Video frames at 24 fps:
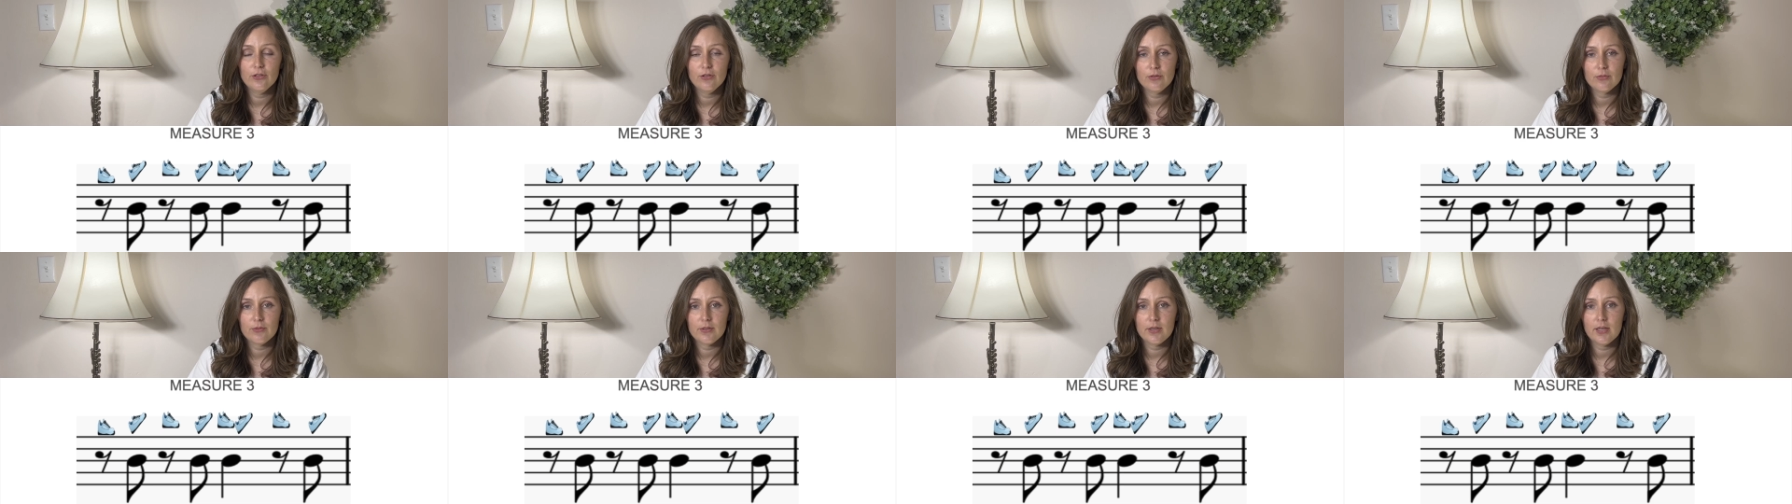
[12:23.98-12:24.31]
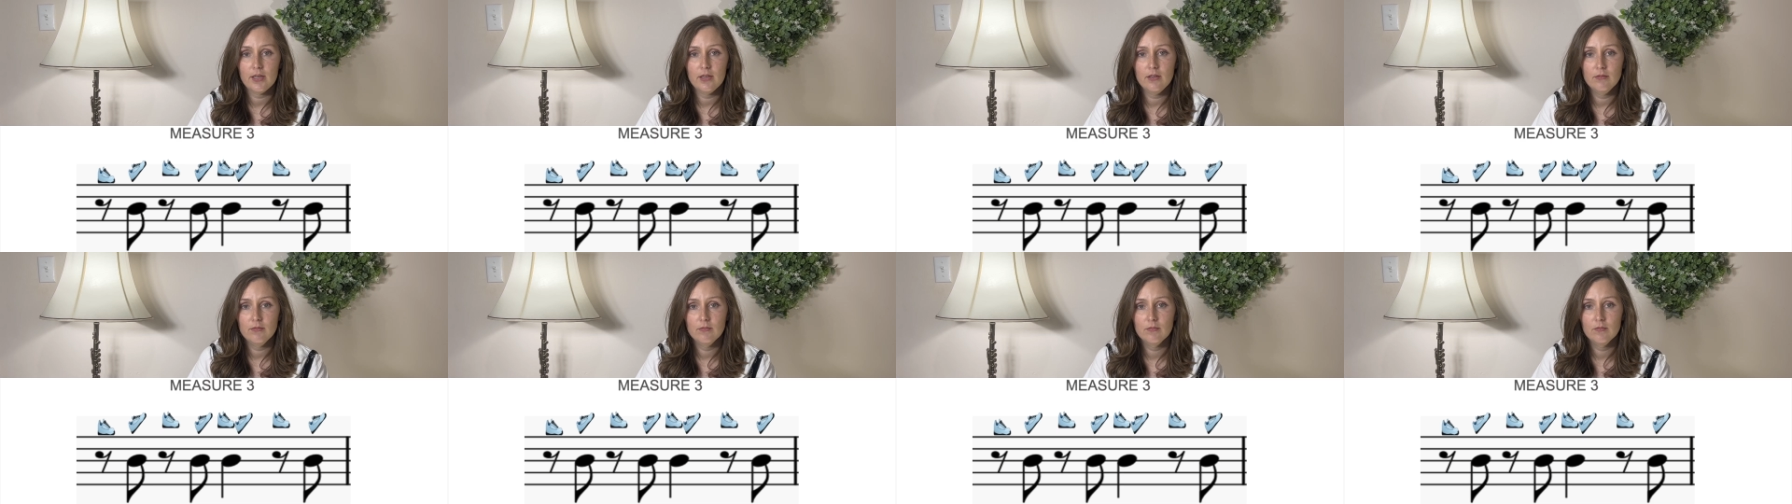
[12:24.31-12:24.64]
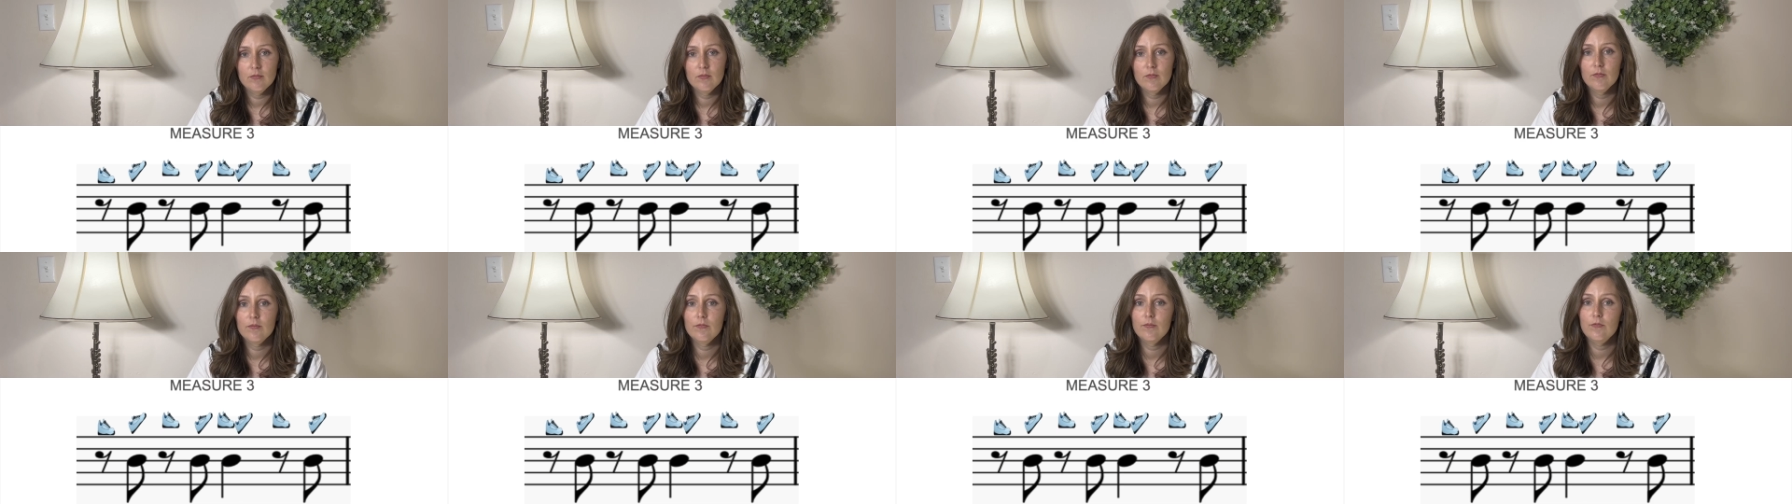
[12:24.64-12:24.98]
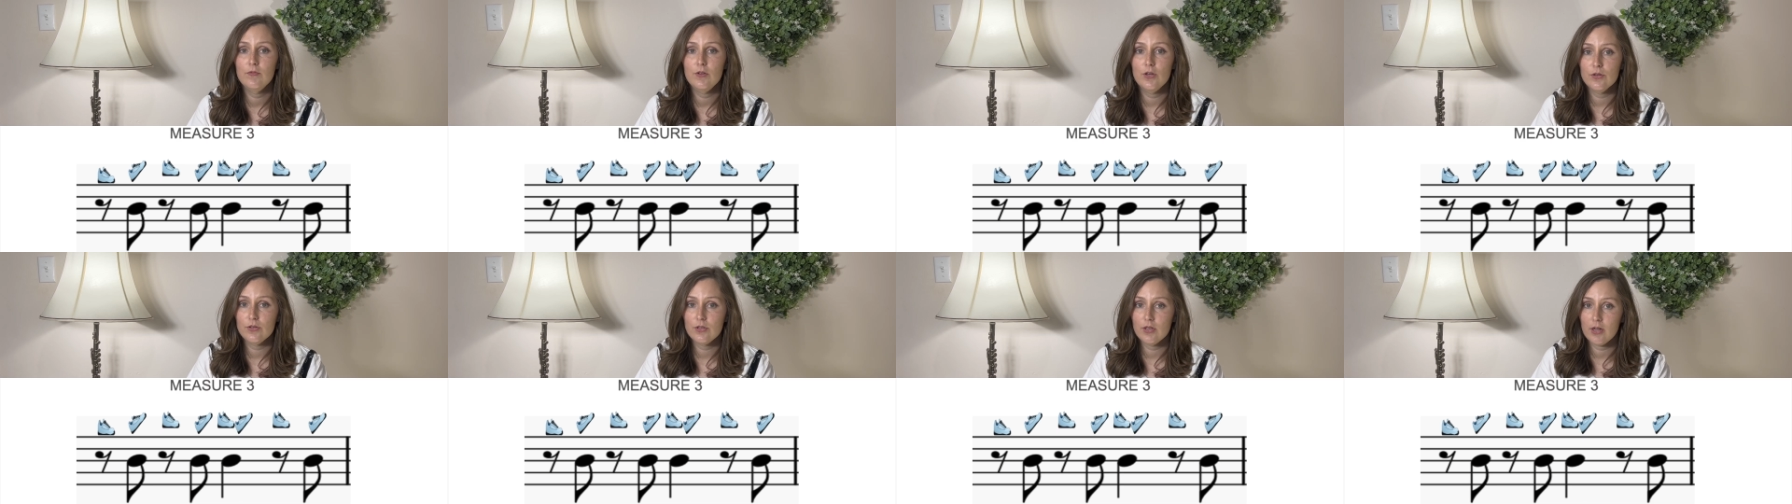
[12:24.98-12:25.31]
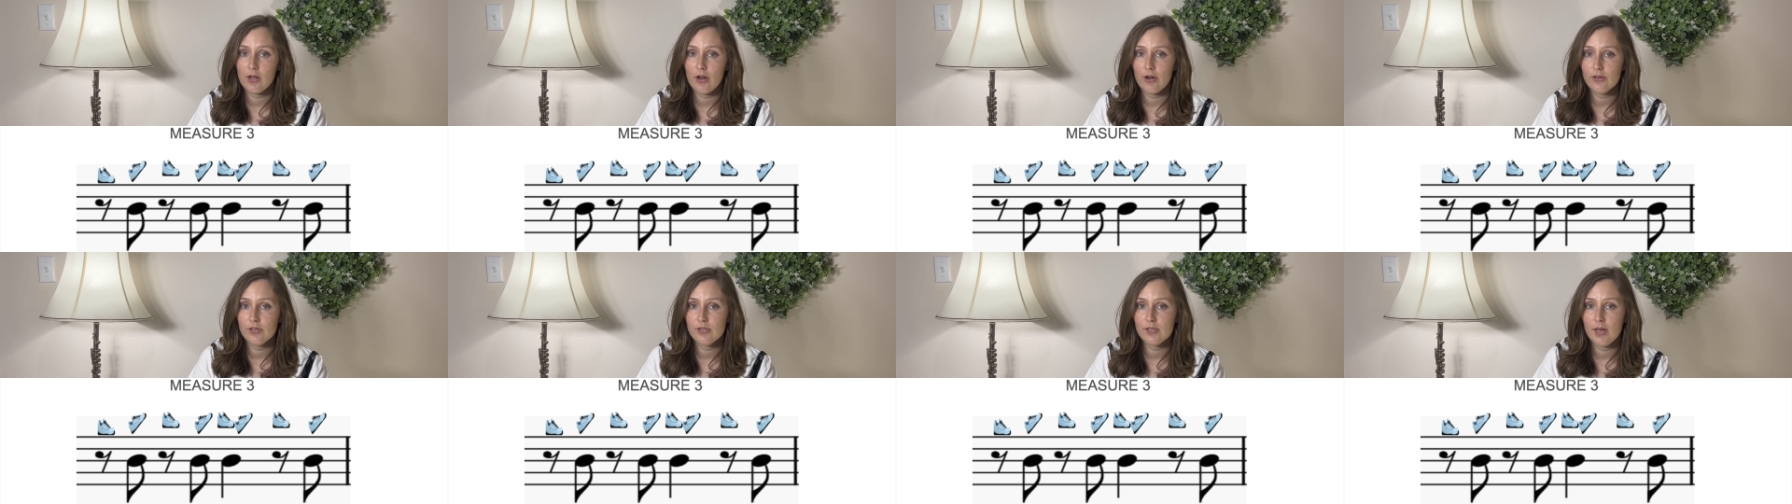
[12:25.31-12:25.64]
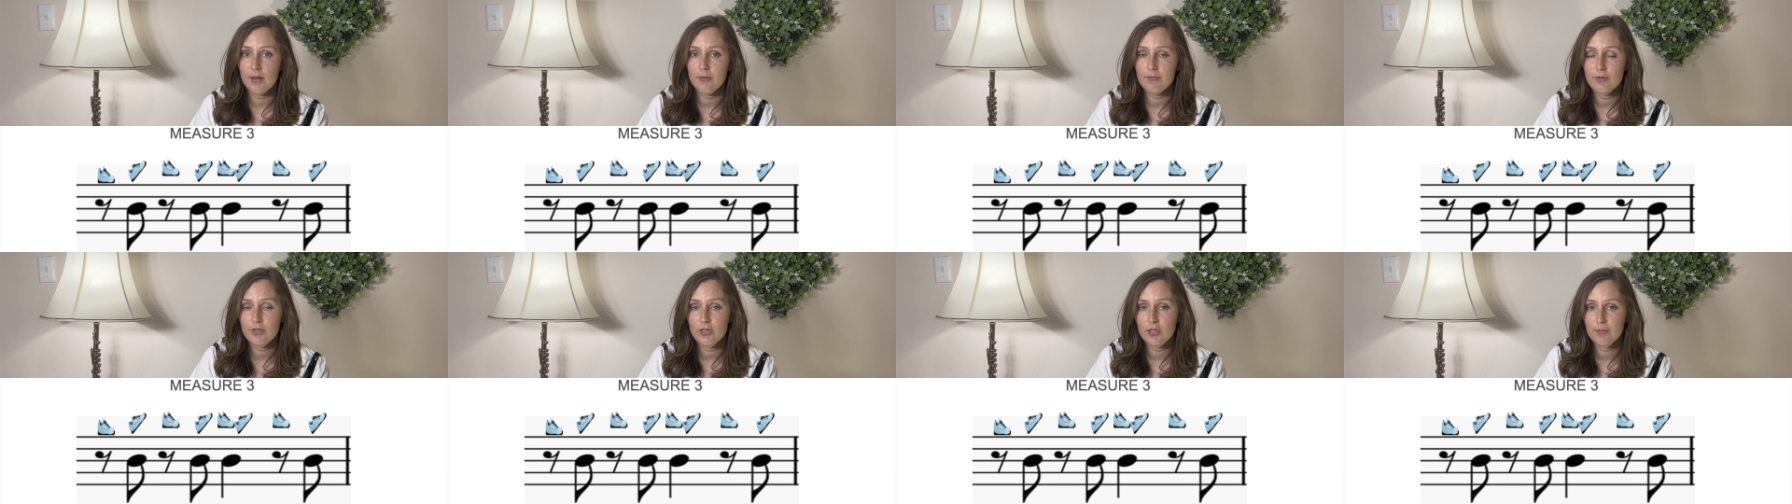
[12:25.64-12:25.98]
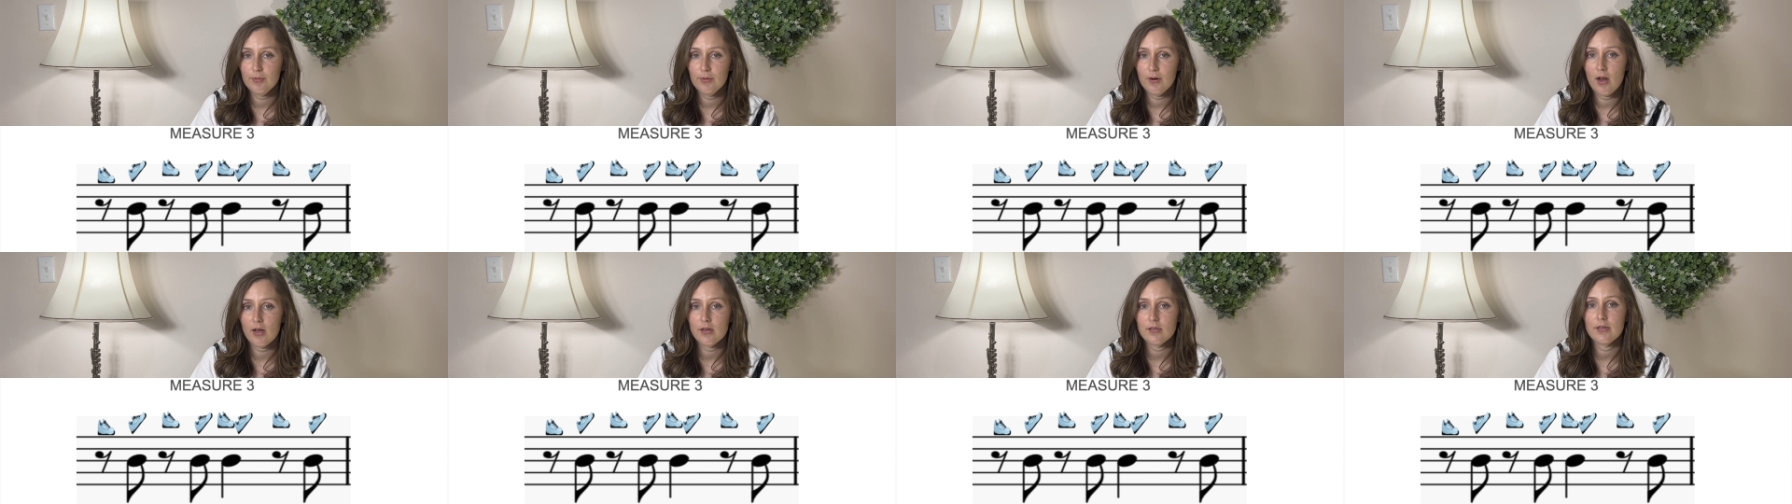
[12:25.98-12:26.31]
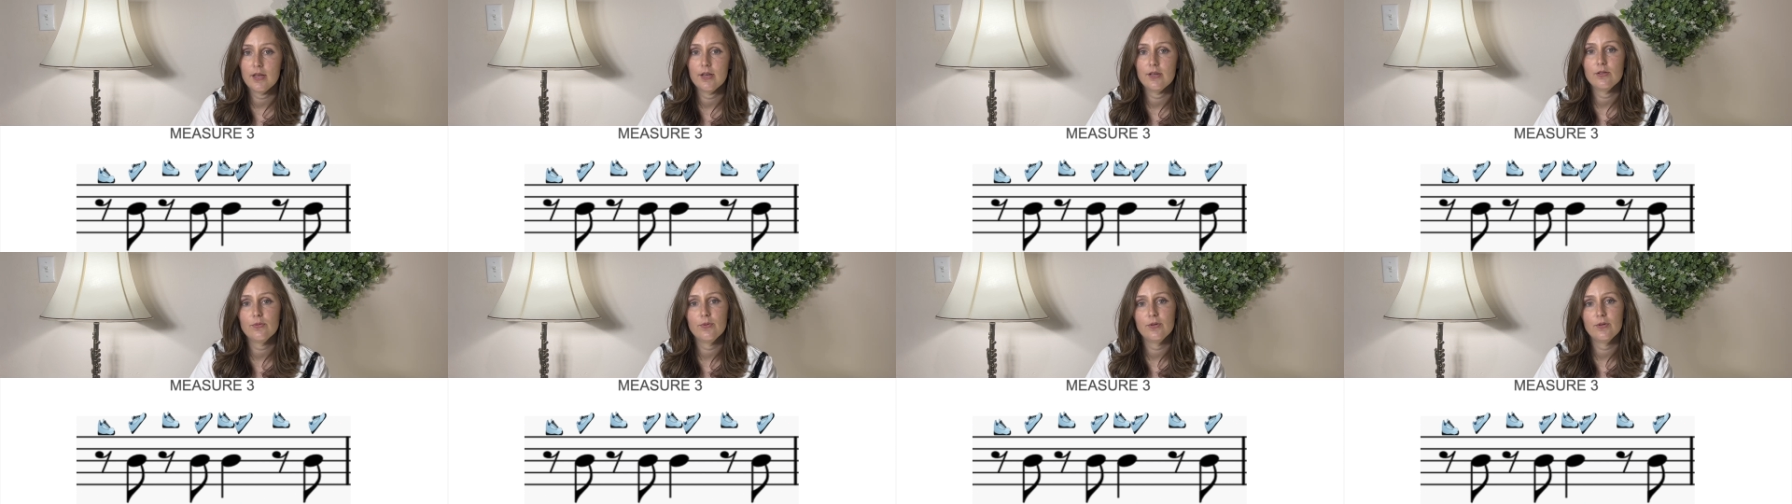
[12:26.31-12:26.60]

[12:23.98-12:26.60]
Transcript: 3, using our step 2 process,